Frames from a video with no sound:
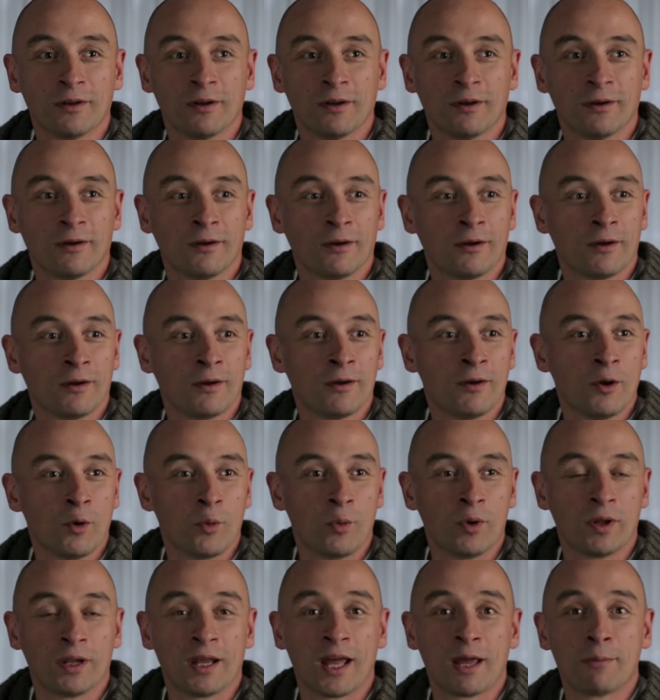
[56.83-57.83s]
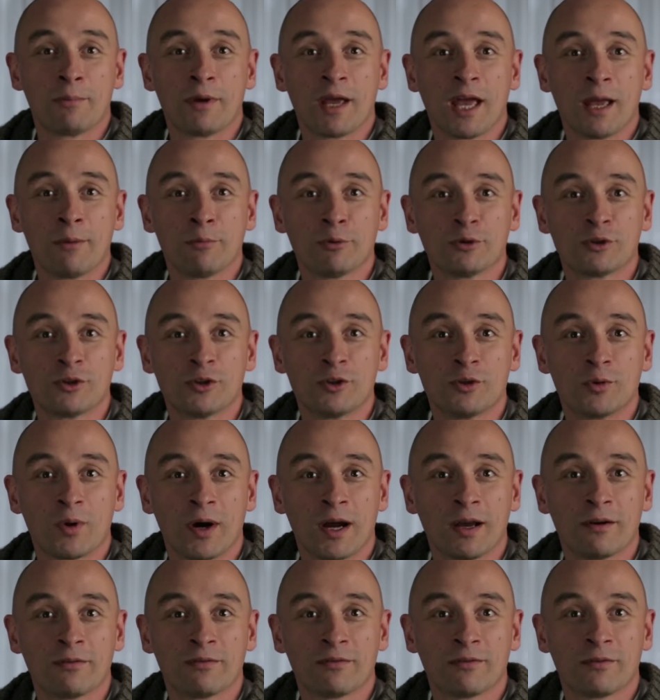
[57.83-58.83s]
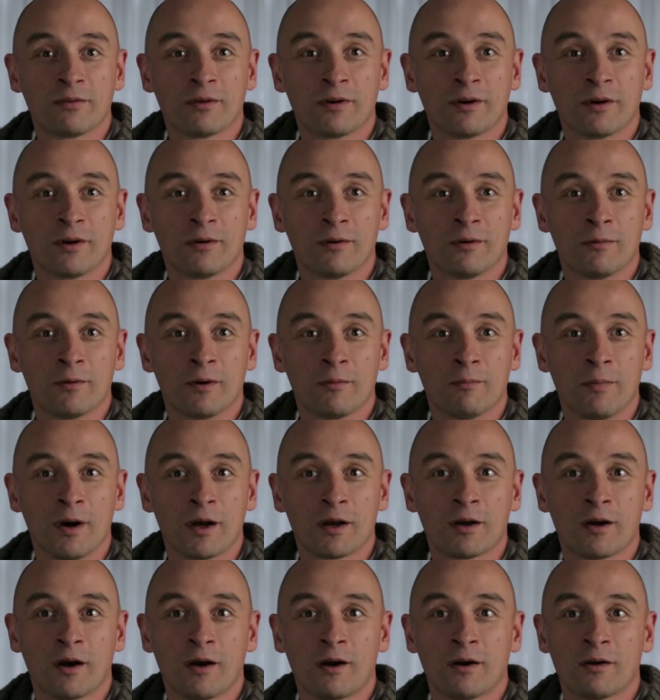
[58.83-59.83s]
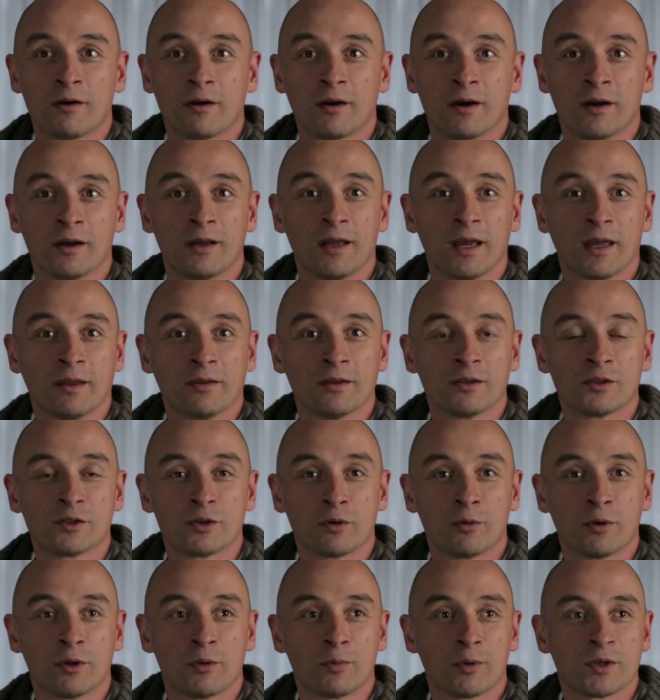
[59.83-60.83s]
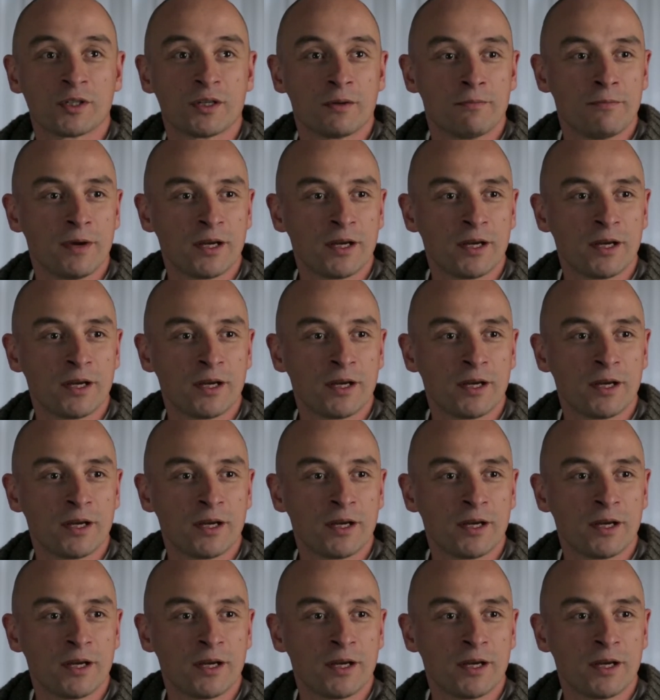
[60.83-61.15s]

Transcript: Uh, will I be able to drive my car again? So it was a